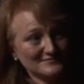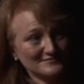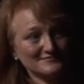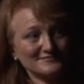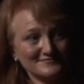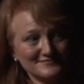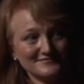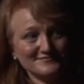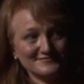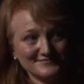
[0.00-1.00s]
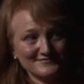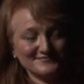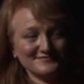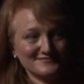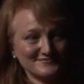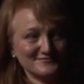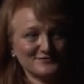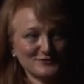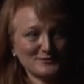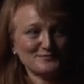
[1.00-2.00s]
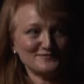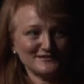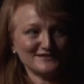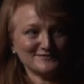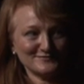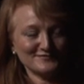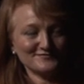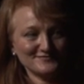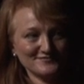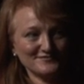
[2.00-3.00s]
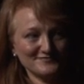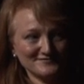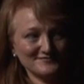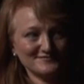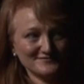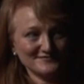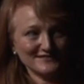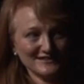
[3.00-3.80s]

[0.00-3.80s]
What they've done is they've gotten frightened,